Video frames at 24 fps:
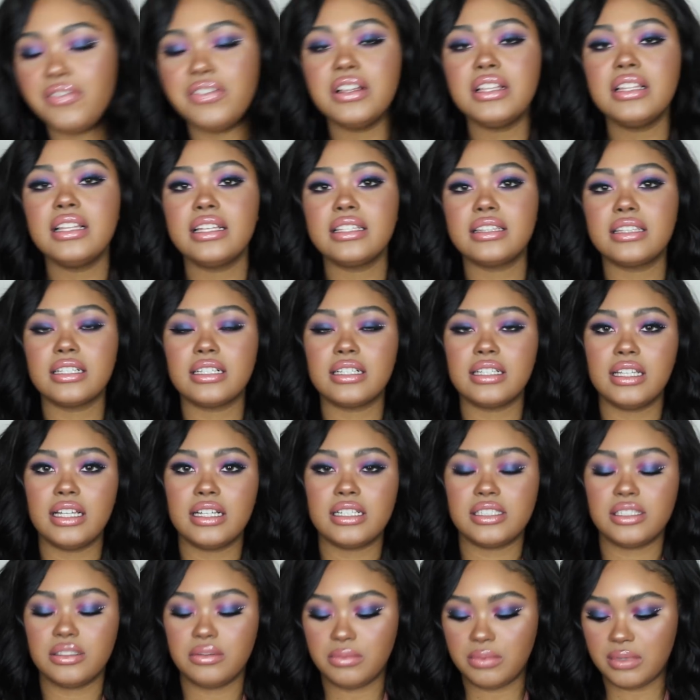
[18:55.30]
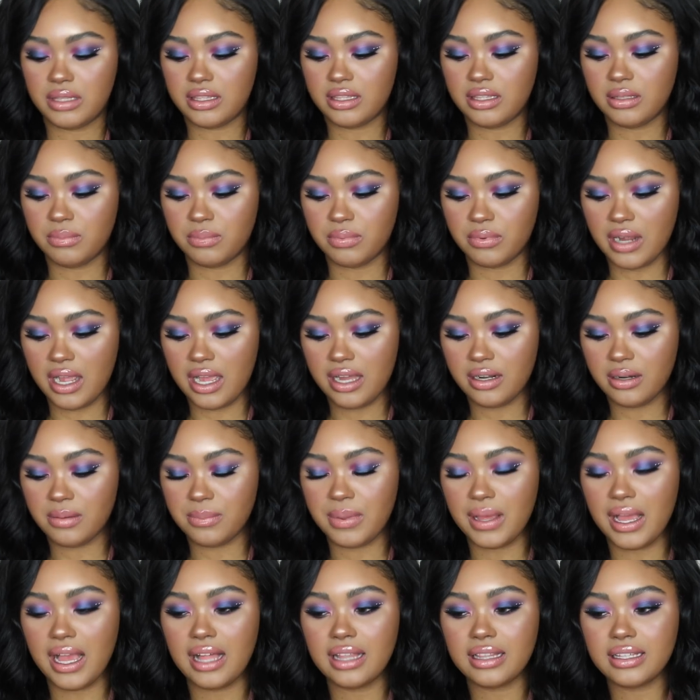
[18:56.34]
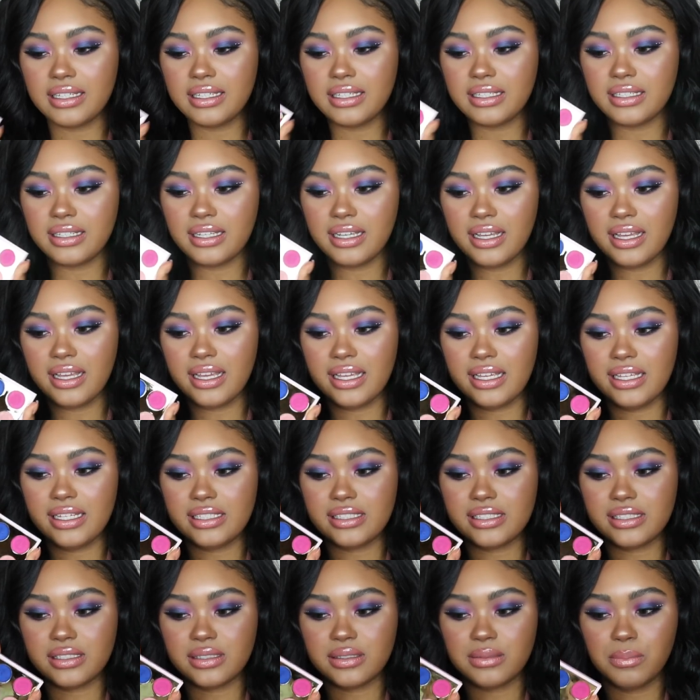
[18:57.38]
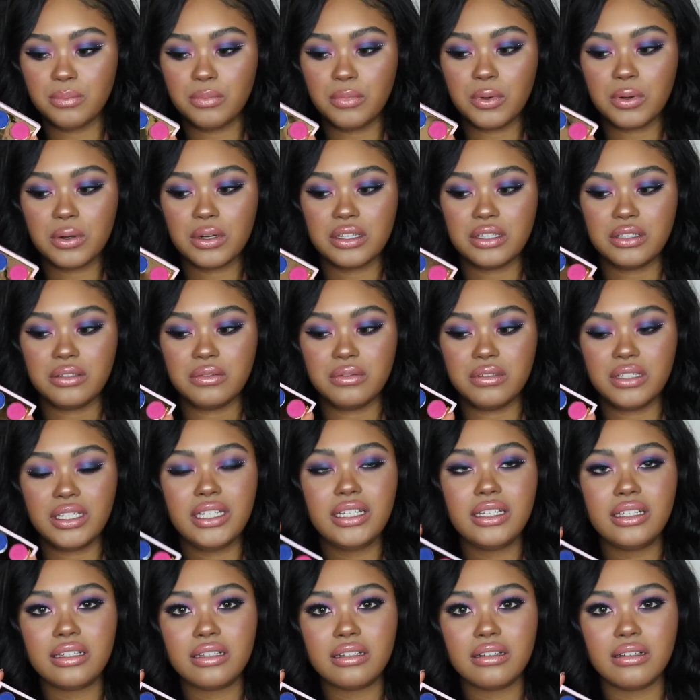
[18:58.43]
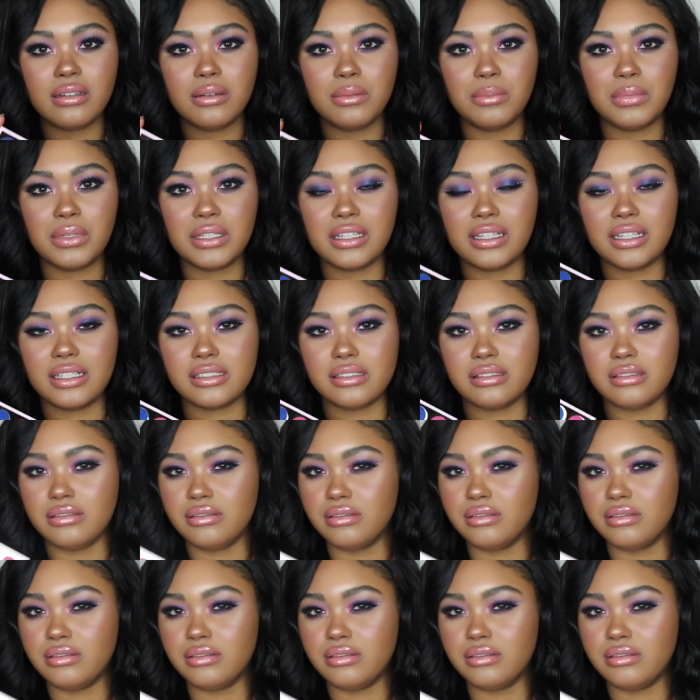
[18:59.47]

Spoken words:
I feel like the collection with the brighter palette is more unique but less